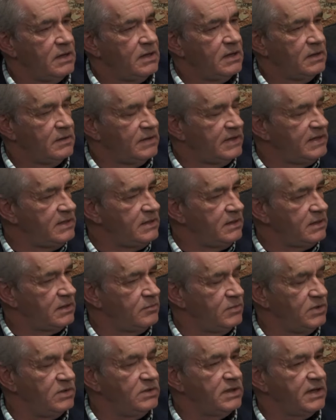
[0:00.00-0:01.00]
and they
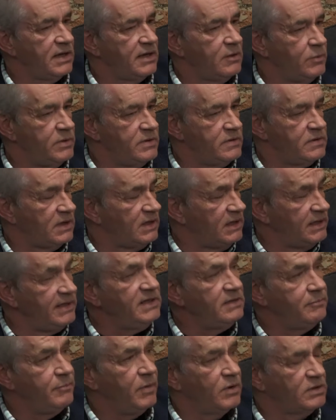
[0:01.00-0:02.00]
communicate with a
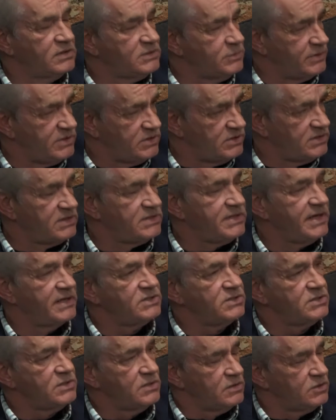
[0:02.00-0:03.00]
link box which is
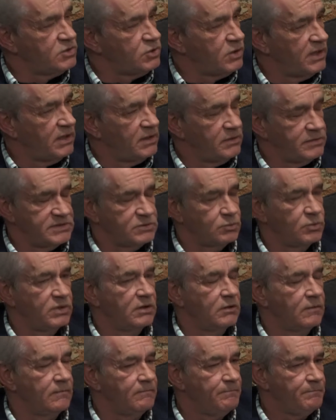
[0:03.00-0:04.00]
attached to the trailer as
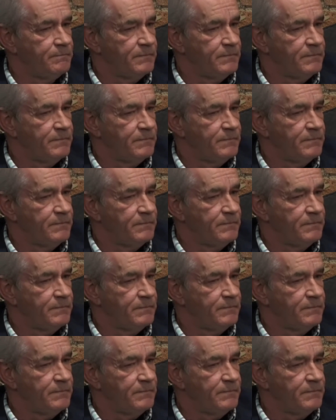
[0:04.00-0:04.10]
well.